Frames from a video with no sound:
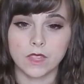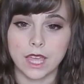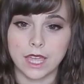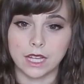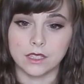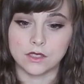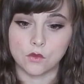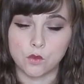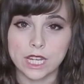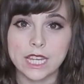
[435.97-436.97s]

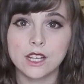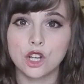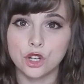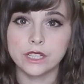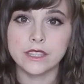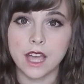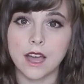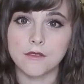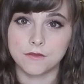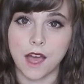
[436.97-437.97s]
And we could
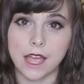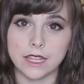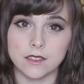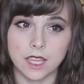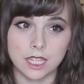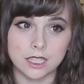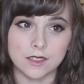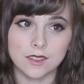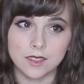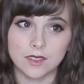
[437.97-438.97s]
not find a
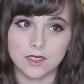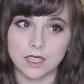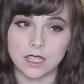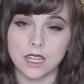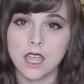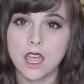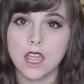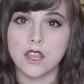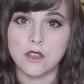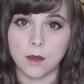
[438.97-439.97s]
consistent
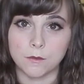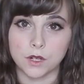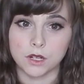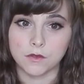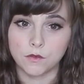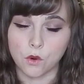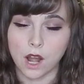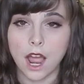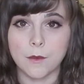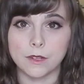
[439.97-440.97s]
number for
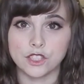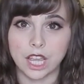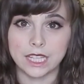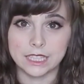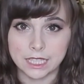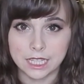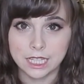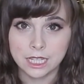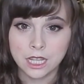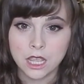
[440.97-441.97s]
how much I
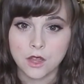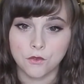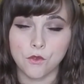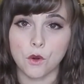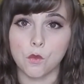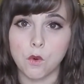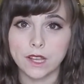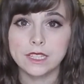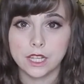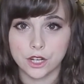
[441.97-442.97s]
needed. For
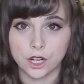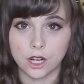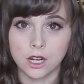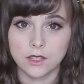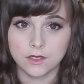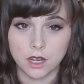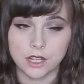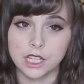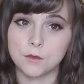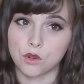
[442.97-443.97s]
1 year
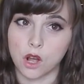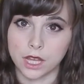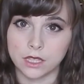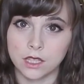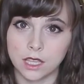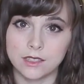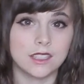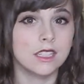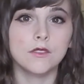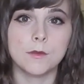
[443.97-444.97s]
studying abroad, it
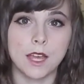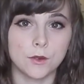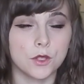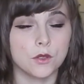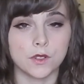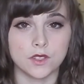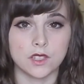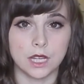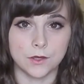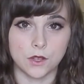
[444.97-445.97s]
didn't even matter what
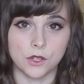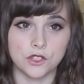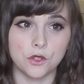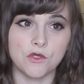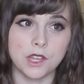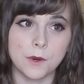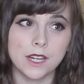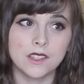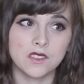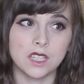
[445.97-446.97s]
university I was going to, they
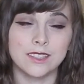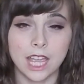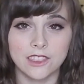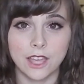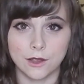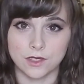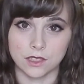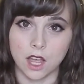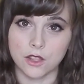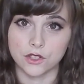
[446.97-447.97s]
wanted to see
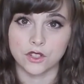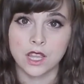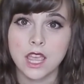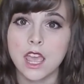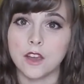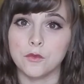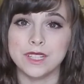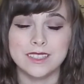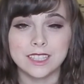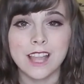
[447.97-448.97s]
$10,000. And
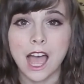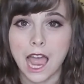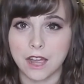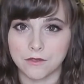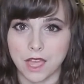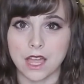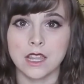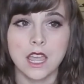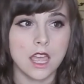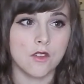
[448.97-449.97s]
we did not have that.
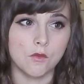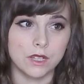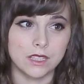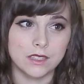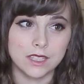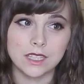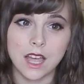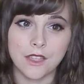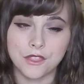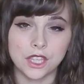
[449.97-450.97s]
And we did
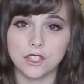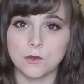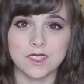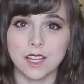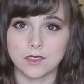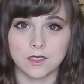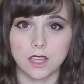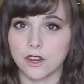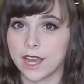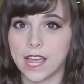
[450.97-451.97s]
not think it was
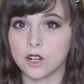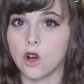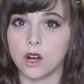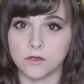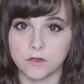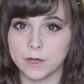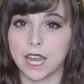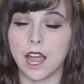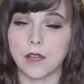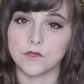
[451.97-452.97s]
necessary at all for me to
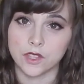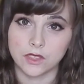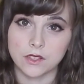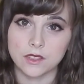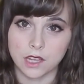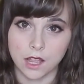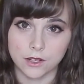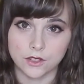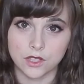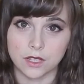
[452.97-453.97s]
have
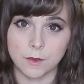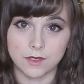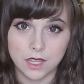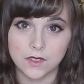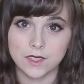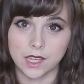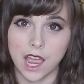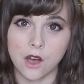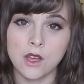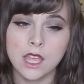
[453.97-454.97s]
$10,000 in my savings
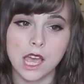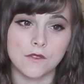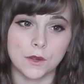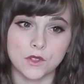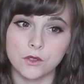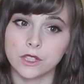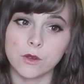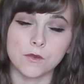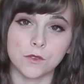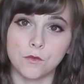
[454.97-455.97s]
account if I was only
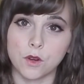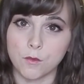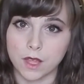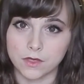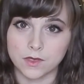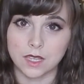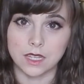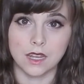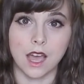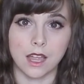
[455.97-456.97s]
going for 4 months
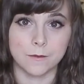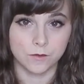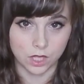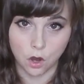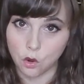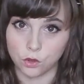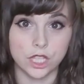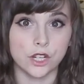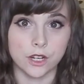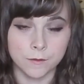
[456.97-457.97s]
and not a whole
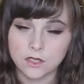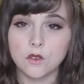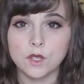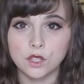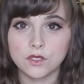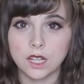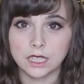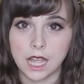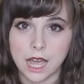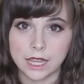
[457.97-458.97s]
year. So we looked
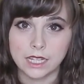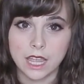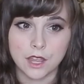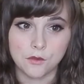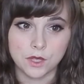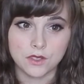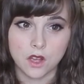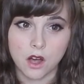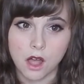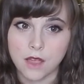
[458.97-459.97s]
online and we
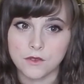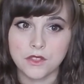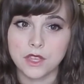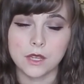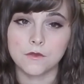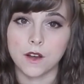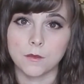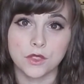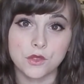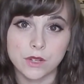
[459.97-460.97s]
saw everything from
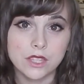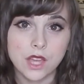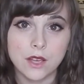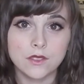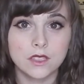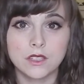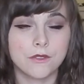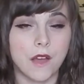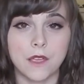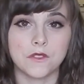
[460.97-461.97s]
$3,000 to
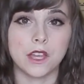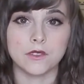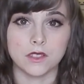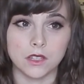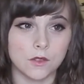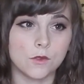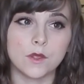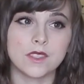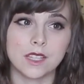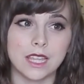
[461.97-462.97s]
$5,000. And
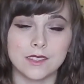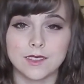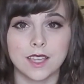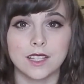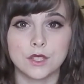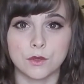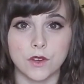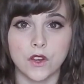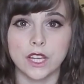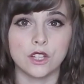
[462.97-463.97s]
once again, the sites were
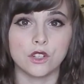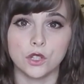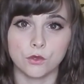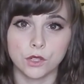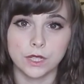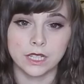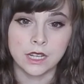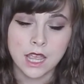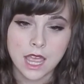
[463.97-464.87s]
very incongruent.